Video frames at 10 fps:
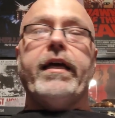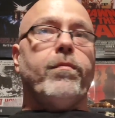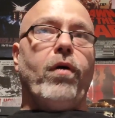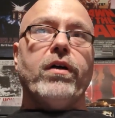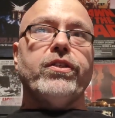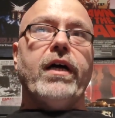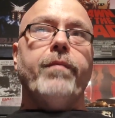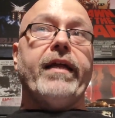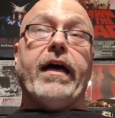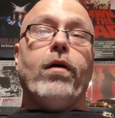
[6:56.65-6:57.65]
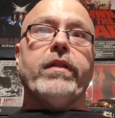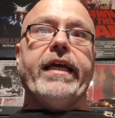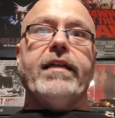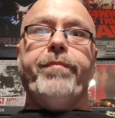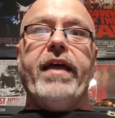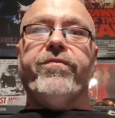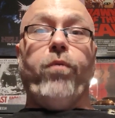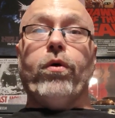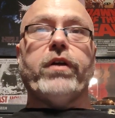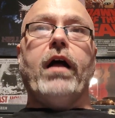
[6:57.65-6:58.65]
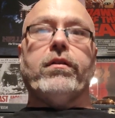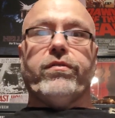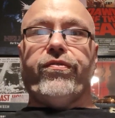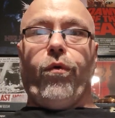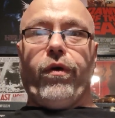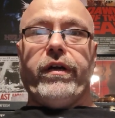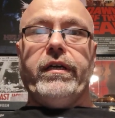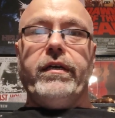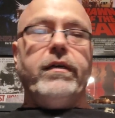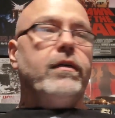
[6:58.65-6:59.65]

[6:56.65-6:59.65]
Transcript: in a pawn shop, and I only had to pay four dollars for it.